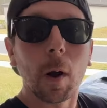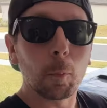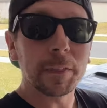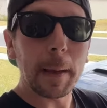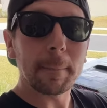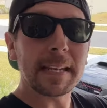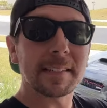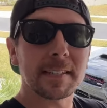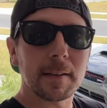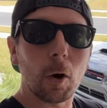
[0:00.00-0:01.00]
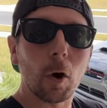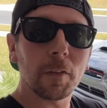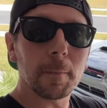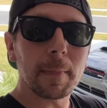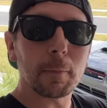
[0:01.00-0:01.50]
And what that means is
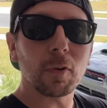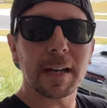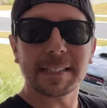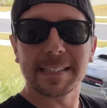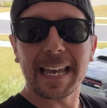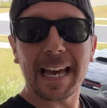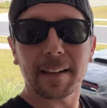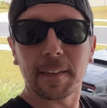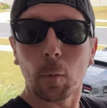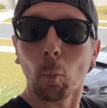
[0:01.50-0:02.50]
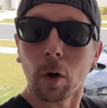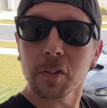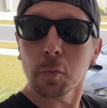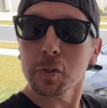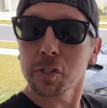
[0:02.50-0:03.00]
all the memorized data that
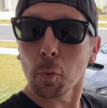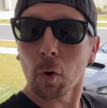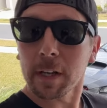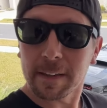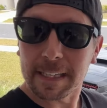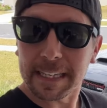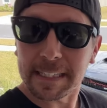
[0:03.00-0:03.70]
once was stored in the